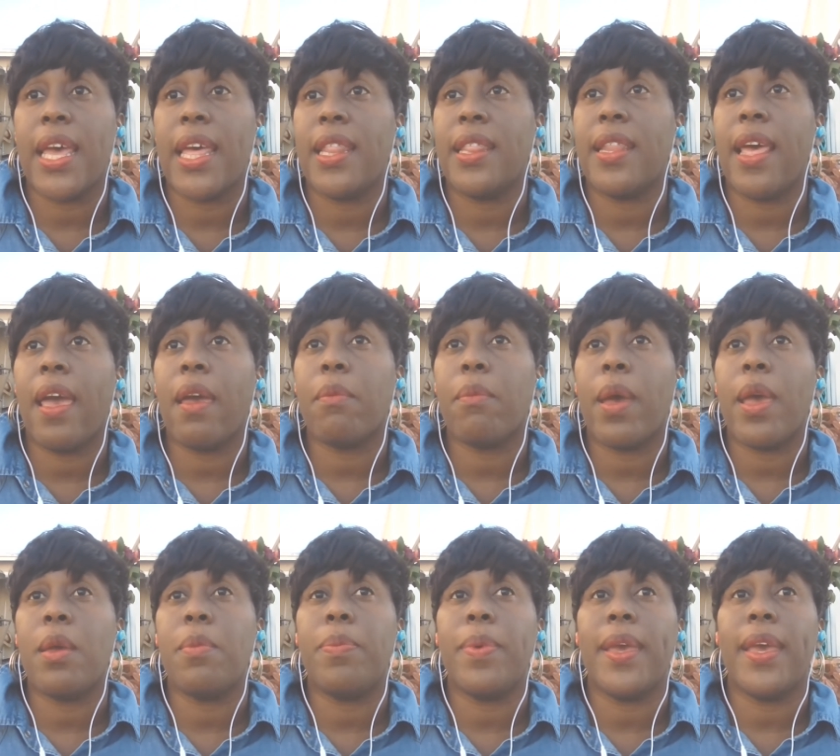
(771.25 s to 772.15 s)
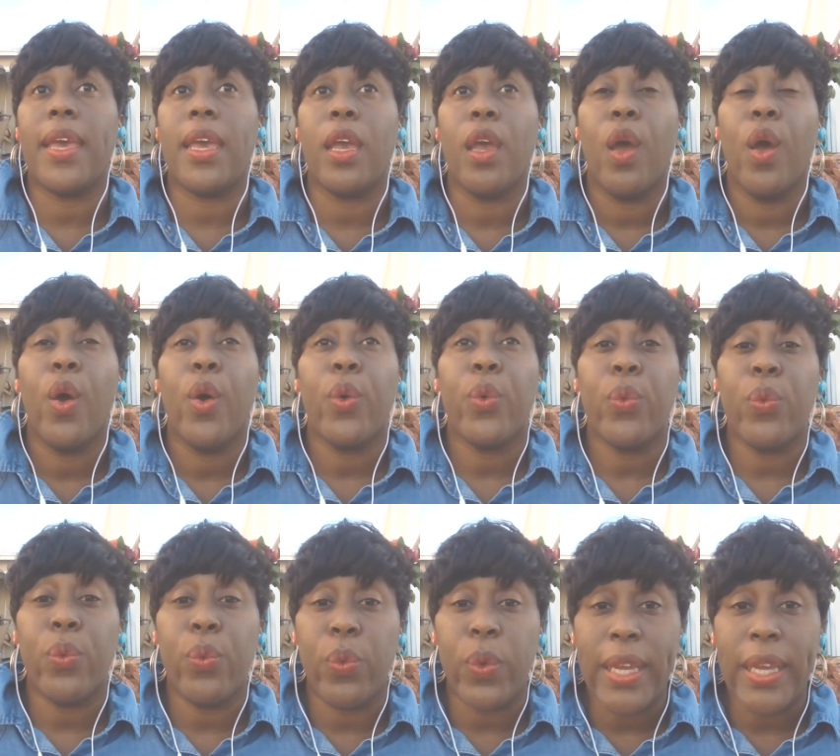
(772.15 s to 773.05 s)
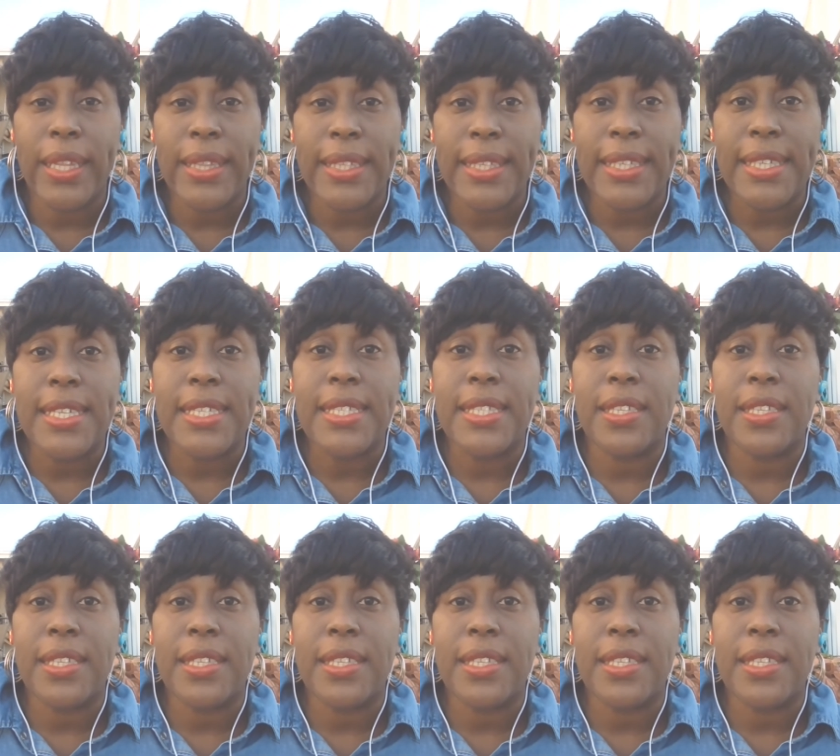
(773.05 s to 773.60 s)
and that might be really